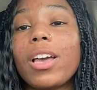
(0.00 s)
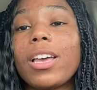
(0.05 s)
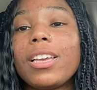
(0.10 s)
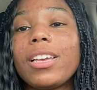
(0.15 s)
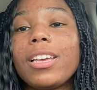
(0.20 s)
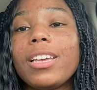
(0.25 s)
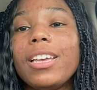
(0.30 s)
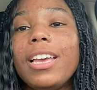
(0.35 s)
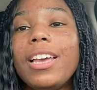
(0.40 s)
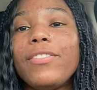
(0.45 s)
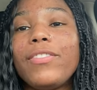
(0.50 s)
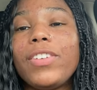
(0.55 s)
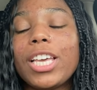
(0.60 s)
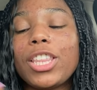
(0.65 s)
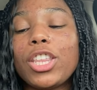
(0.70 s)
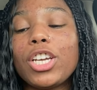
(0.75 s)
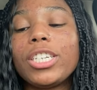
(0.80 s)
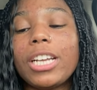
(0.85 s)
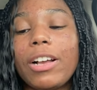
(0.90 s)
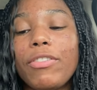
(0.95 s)
I feel like
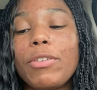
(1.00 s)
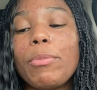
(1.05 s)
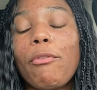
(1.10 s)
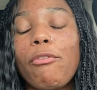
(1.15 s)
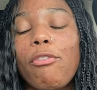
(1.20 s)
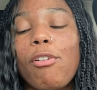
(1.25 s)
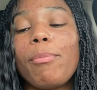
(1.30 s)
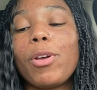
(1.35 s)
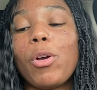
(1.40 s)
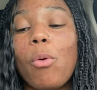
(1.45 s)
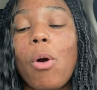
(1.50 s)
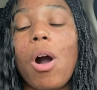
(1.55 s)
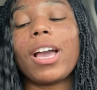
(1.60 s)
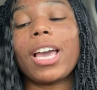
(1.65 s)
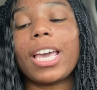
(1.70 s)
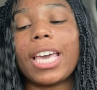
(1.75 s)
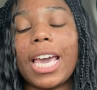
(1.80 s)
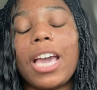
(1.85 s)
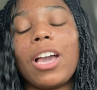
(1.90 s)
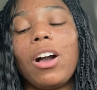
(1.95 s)
they're definitely performing Walk
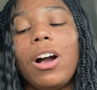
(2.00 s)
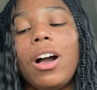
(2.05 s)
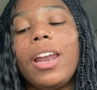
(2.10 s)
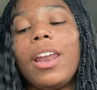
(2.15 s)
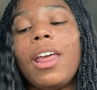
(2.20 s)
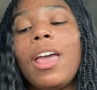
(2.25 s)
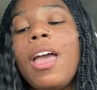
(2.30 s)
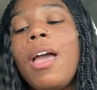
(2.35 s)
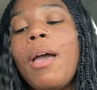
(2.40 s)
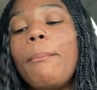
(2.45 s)
at KCON,